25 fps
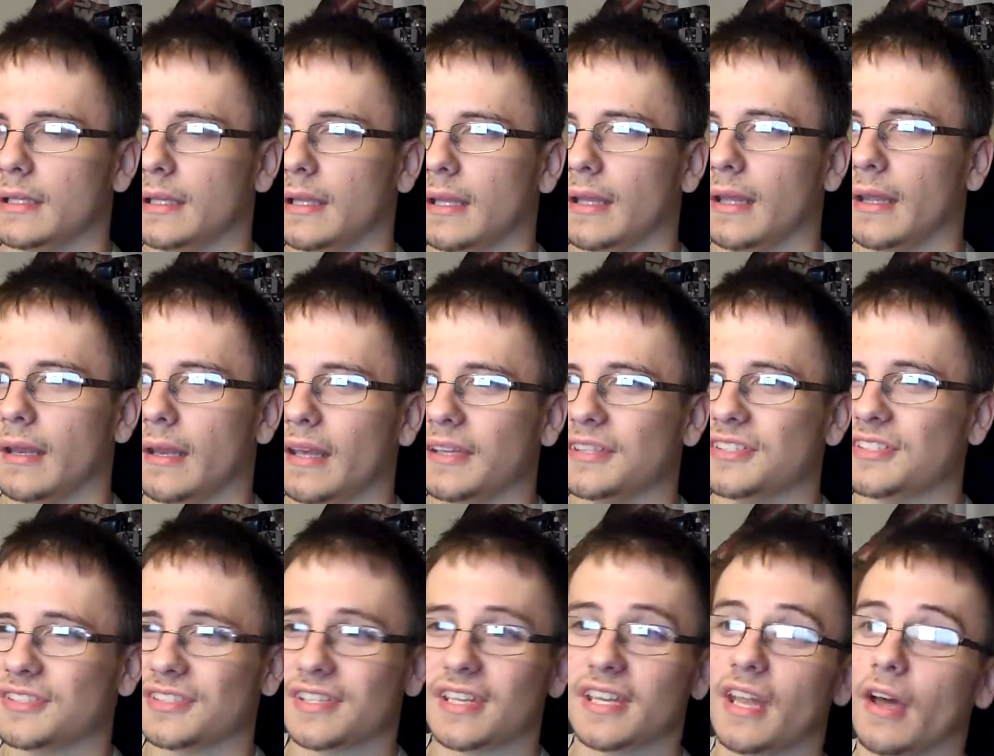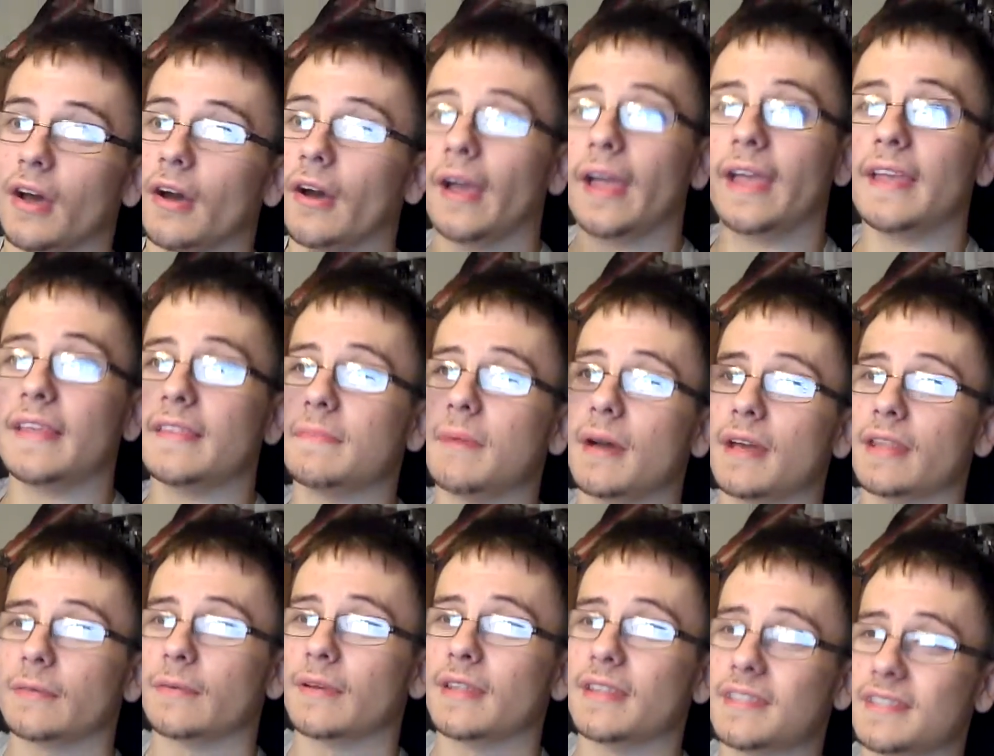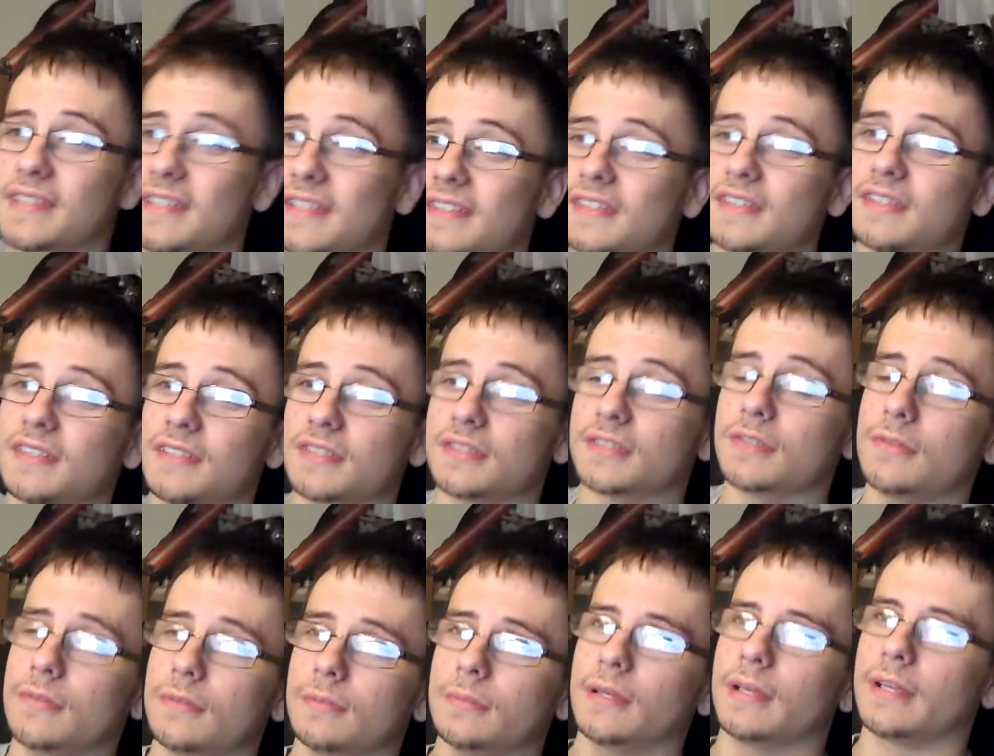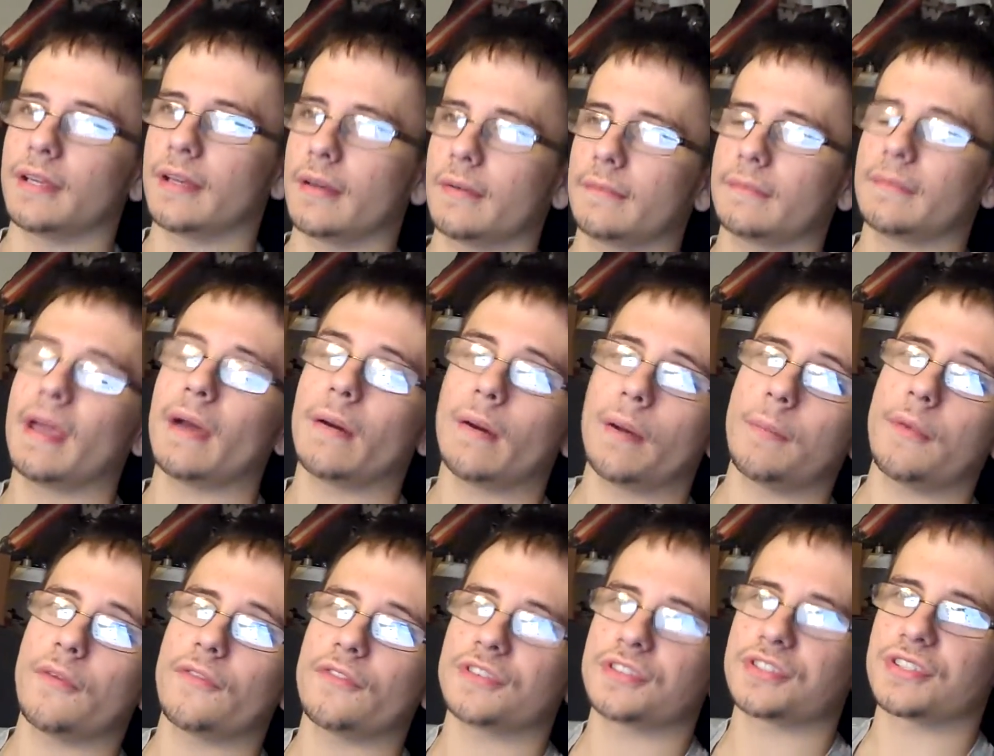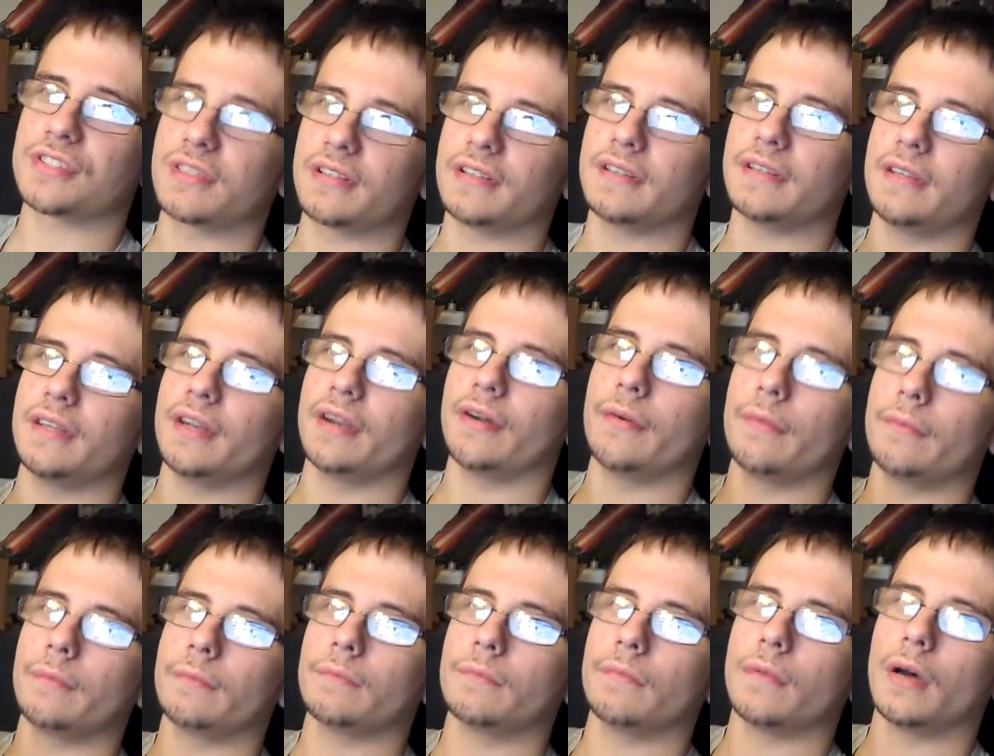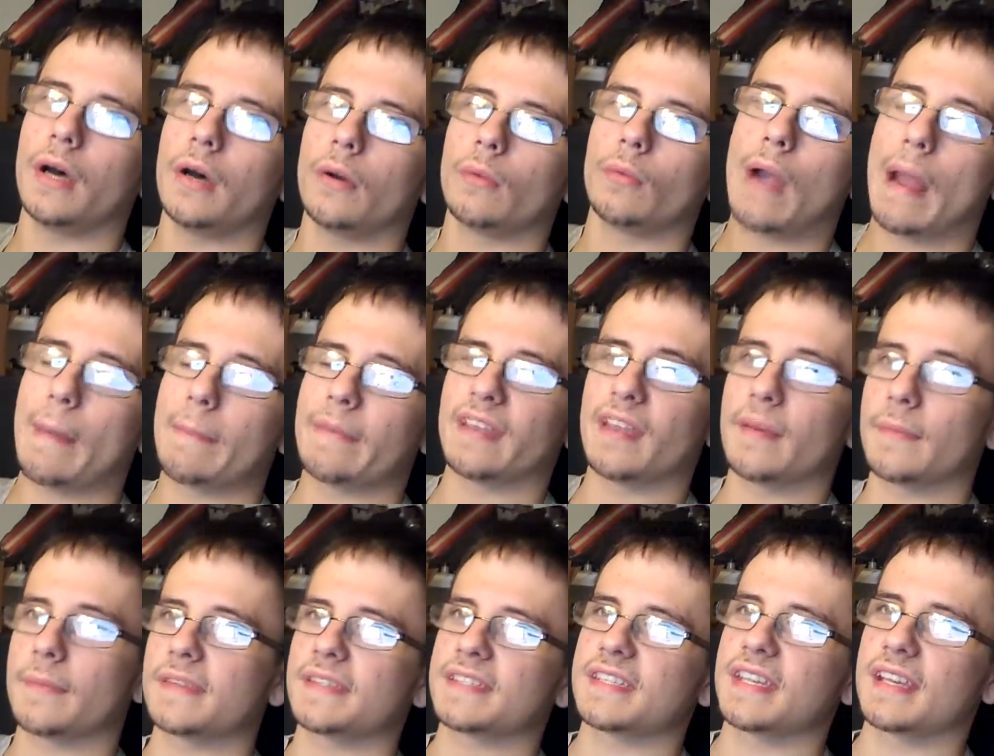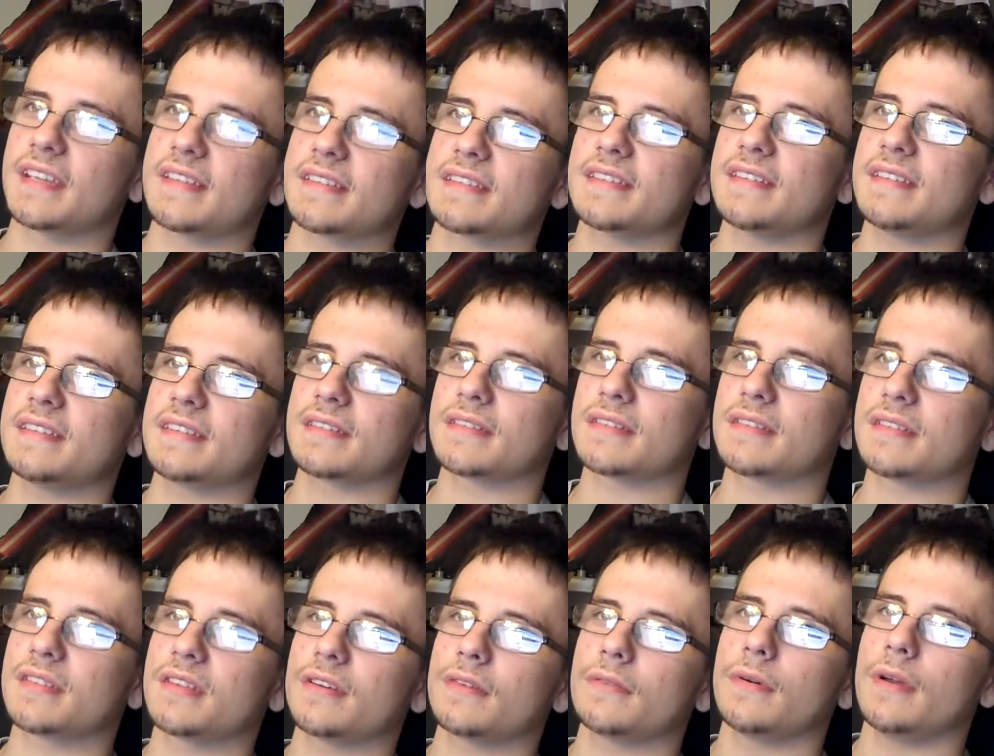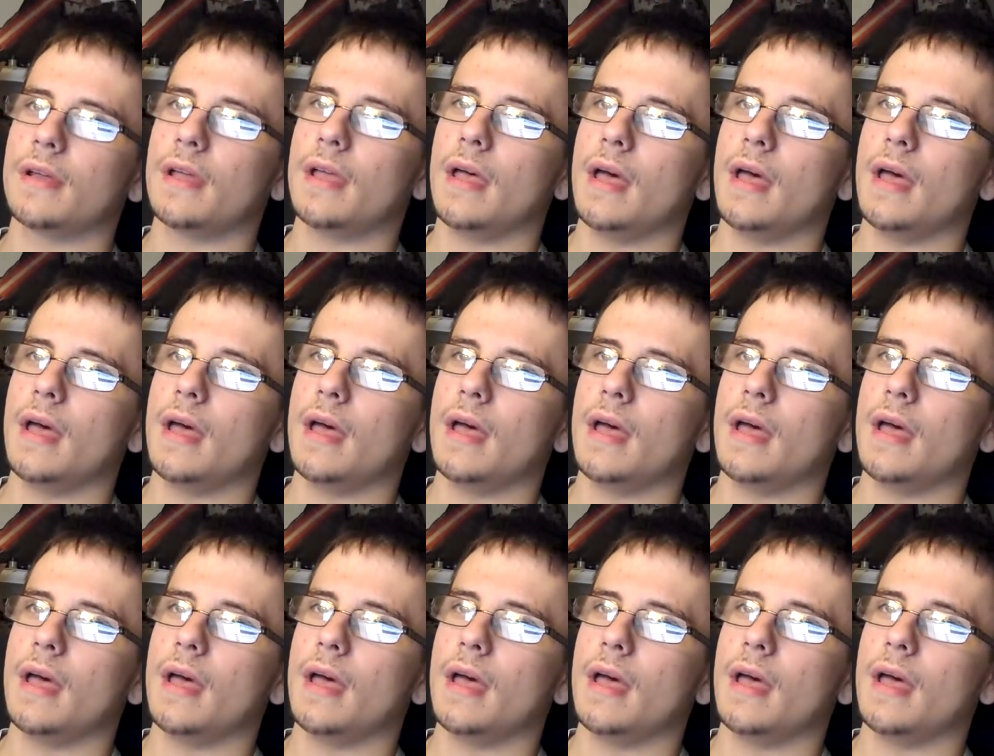and I just said, oh hey, by the way, this is season two, but uh, now I'm officially you know uh, wrapping up the second season, so.